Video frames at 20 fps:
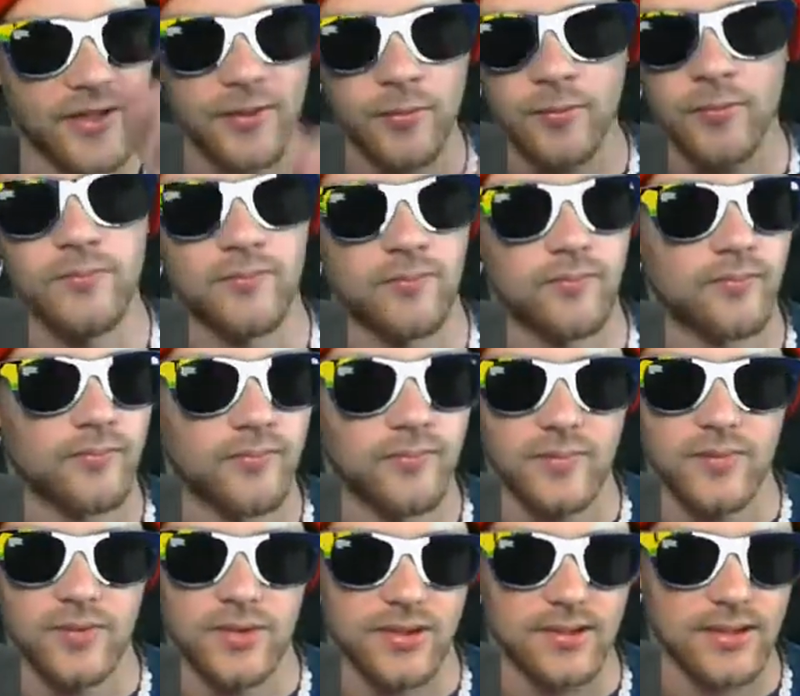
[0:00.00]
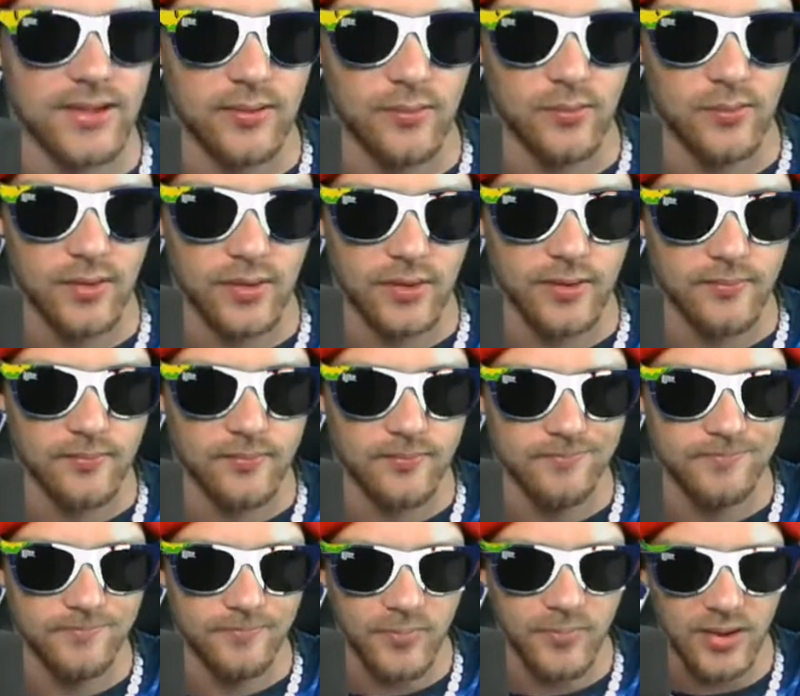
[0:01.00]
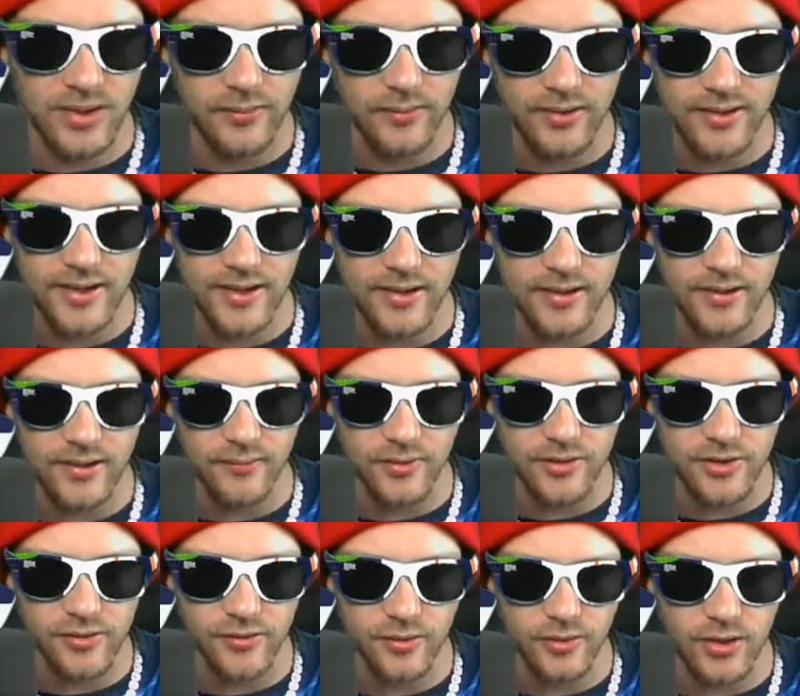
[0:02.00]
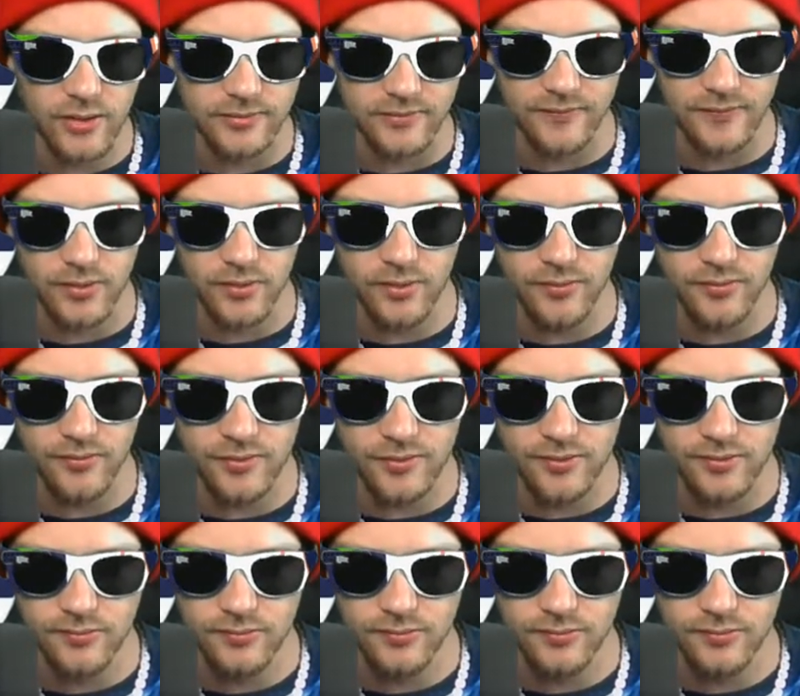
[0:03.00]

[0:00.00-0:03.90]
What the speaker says: them. It's a lot of work. But I want to show you a couple photos